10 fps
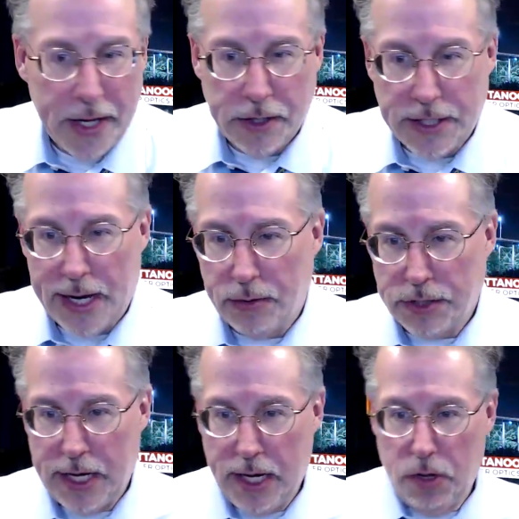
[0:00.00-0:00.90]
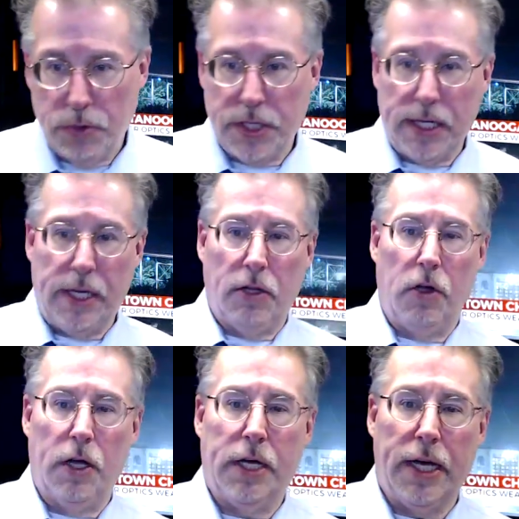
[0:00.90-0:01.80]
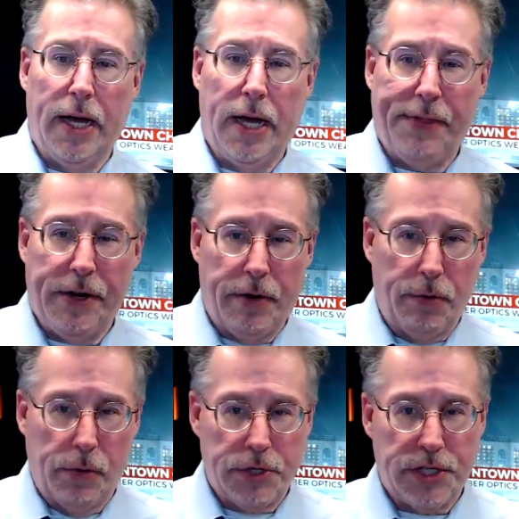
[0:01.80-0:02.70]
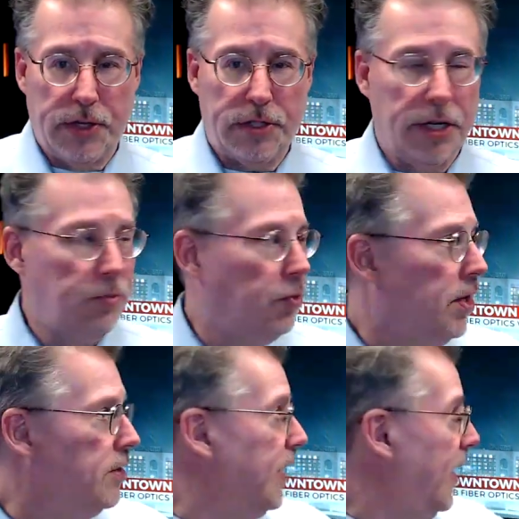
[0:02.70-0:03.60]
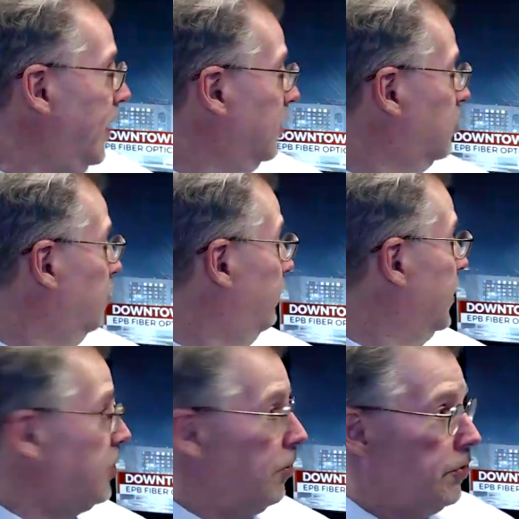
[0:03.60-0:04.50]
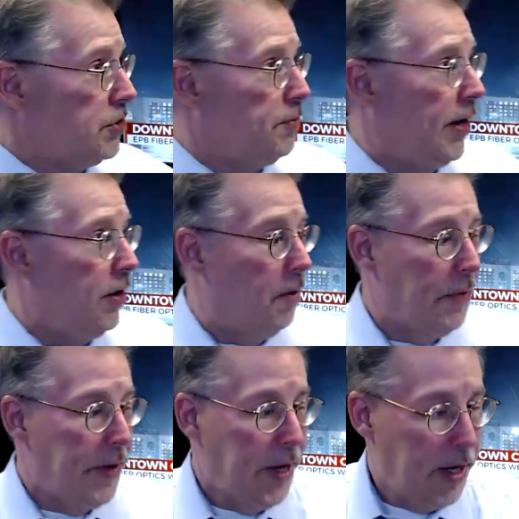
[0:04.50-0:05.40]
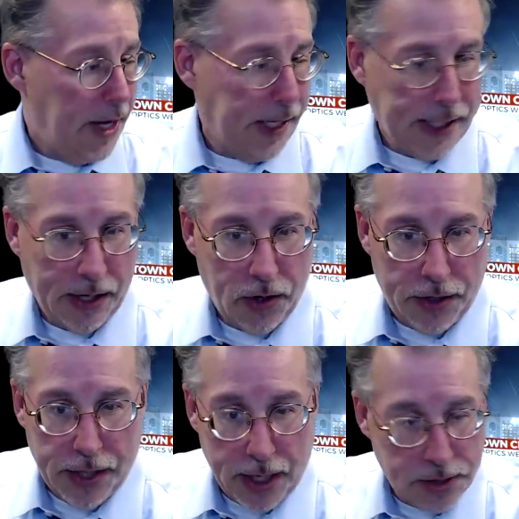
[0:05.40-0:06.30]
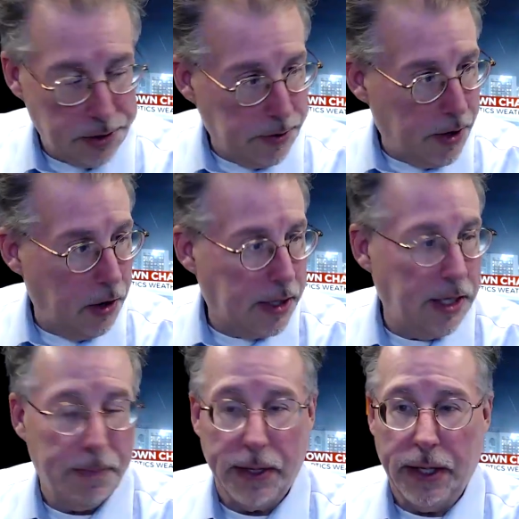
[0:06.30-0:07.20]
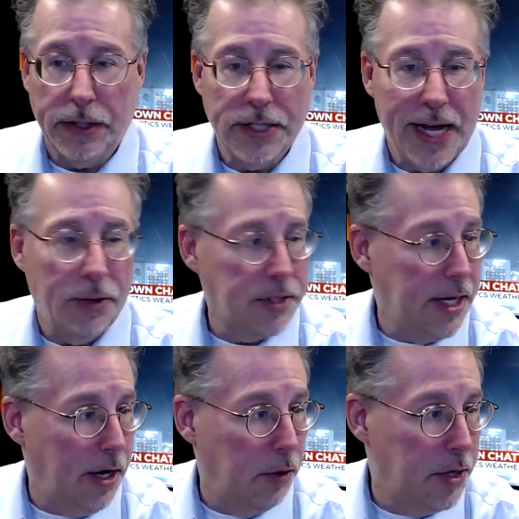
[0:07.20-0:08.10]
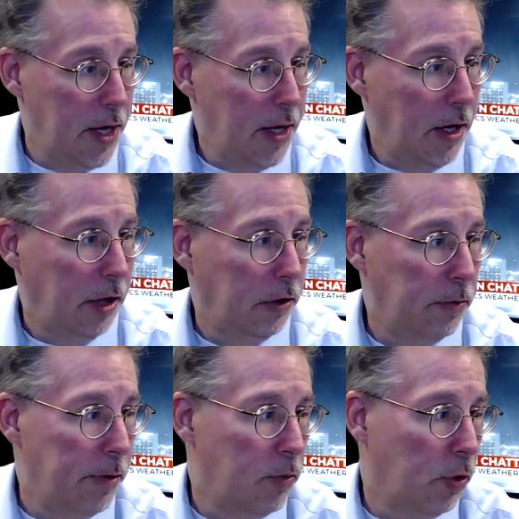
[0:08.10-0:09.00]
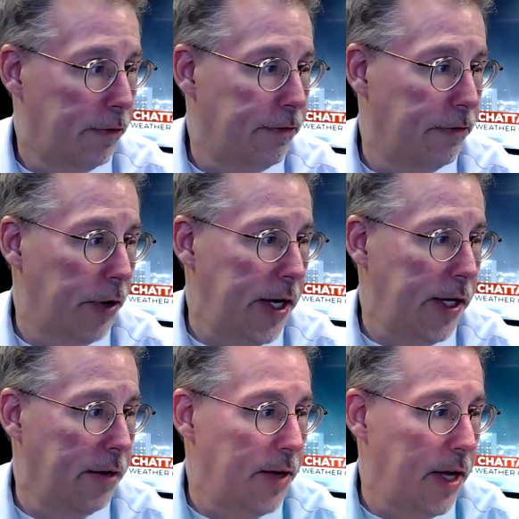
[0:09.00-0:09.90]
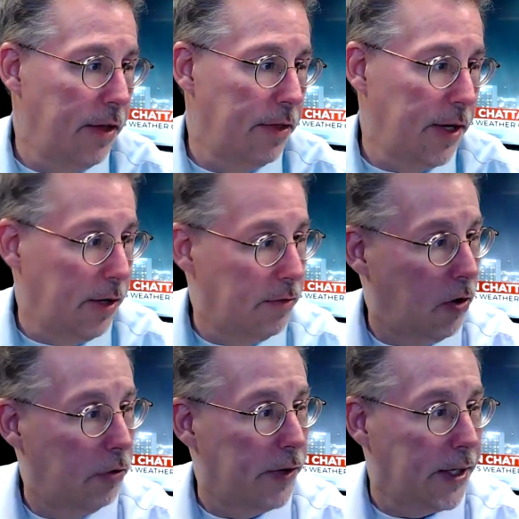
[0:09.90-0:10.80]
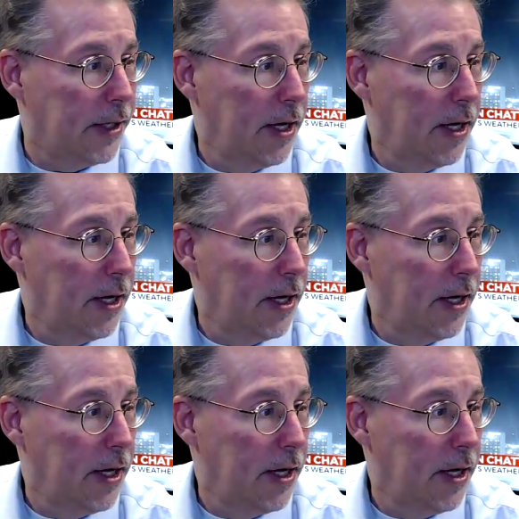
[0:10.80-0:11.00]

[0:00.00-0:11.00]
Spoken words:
Downtown, taking a look at the area where Sunset was and Sylvester the Spider hanging on nicely there, keeping downtown a little bit more free of anything involving